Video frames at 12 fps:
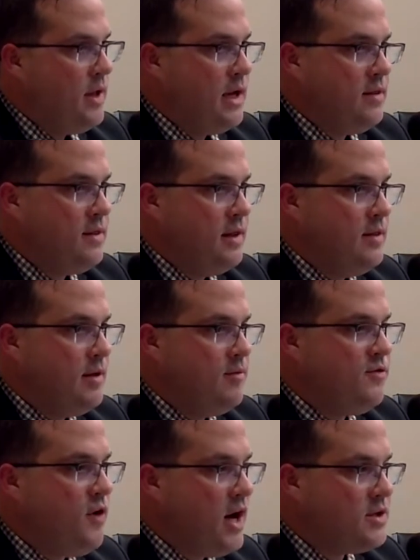And I think that
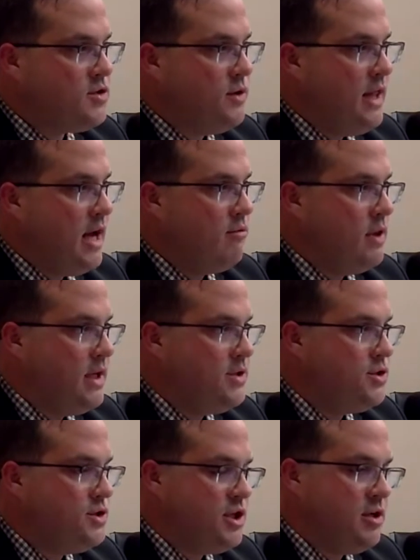fostering that
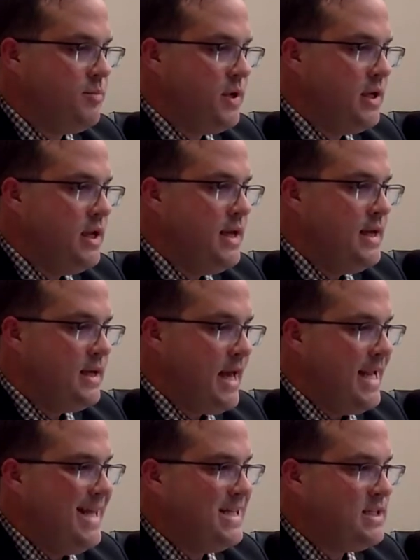relationship and
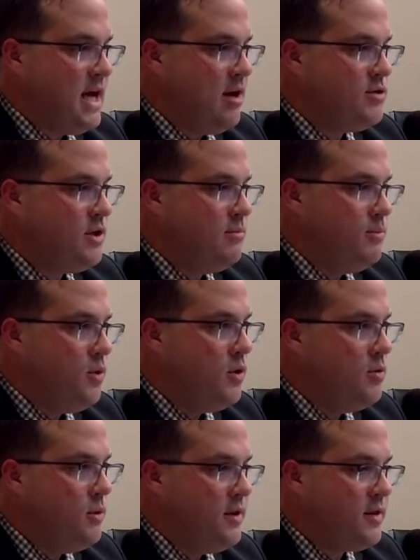getting the towns on
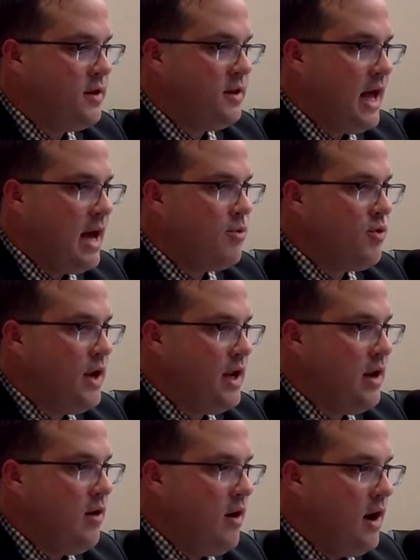board with
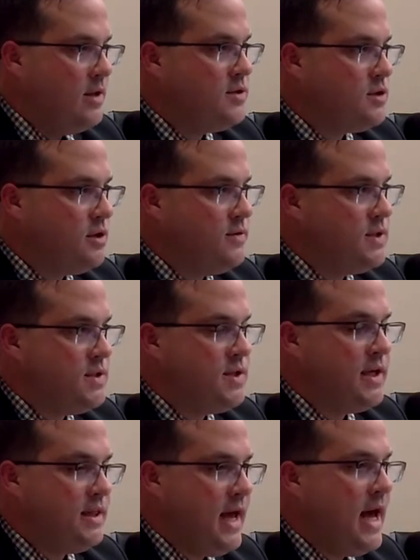collaborating on services
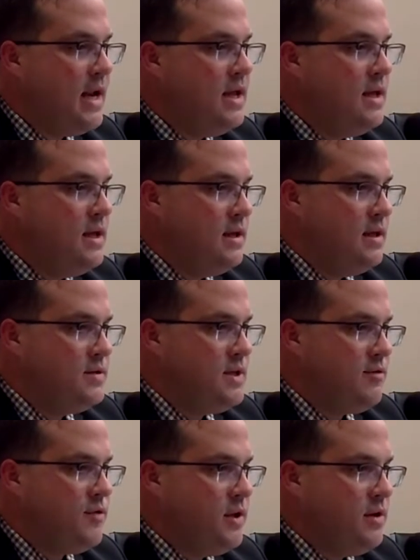like that is
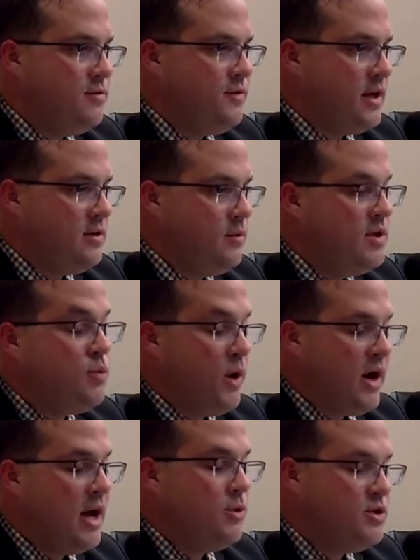definitely an effective, is where
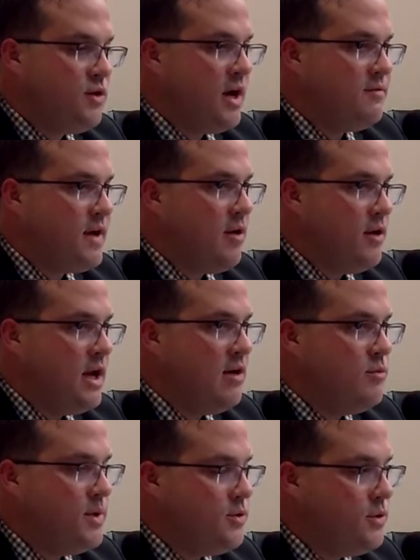I would drive county
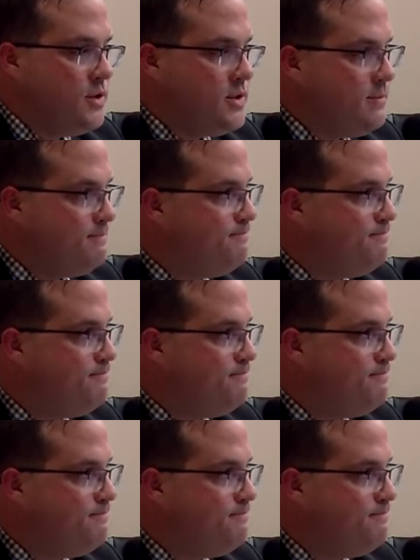government towards.